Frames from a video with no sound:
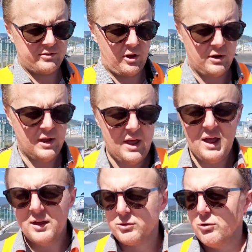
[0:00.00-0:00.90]
So
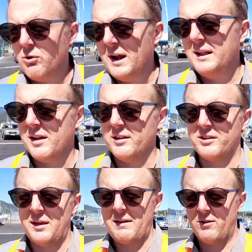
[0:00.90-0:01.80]
it really
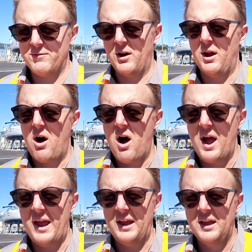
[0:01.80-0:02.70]
does have a very
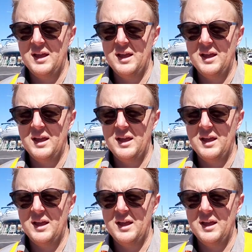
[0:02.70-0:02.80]
high